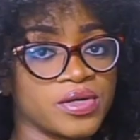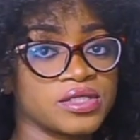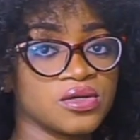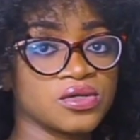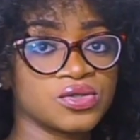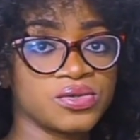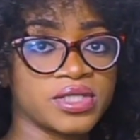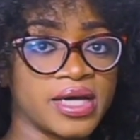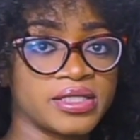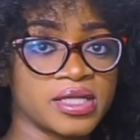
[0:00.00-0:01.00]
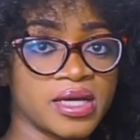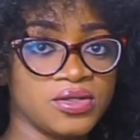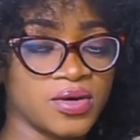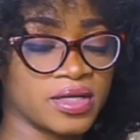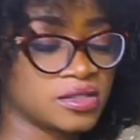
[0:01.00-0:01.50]
it's not too tight and
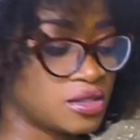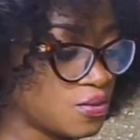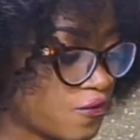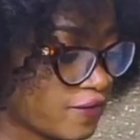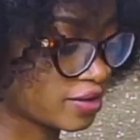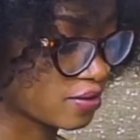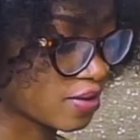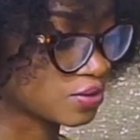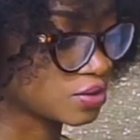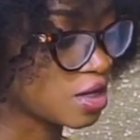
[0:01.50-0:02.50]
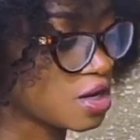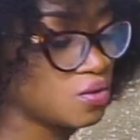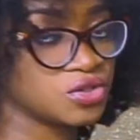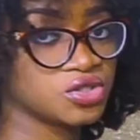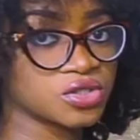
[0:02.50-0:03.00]
you can still move it around
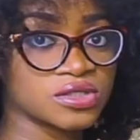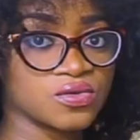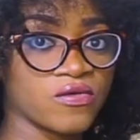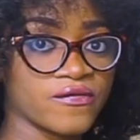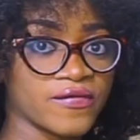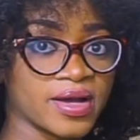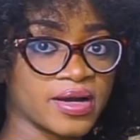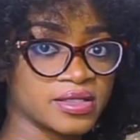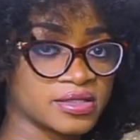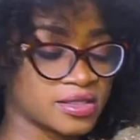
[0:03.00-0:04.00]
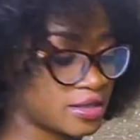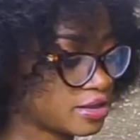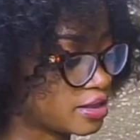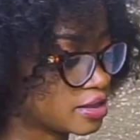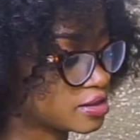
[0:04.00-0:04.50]
with just one finger
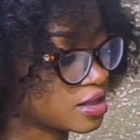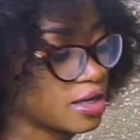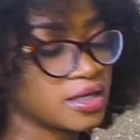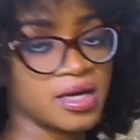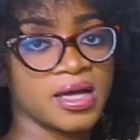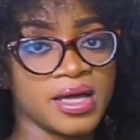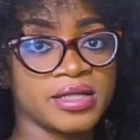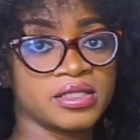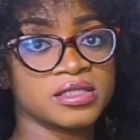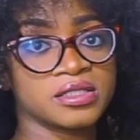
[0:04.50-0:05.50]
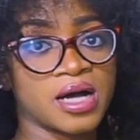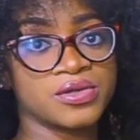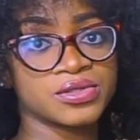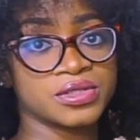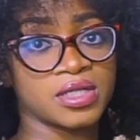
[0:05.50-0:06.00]
inserted inside. And this is how
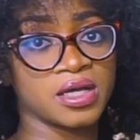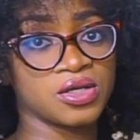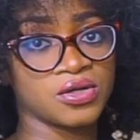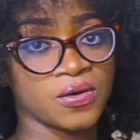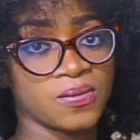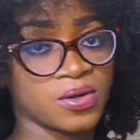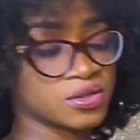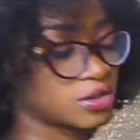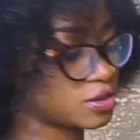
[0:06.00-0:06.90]
to take your bust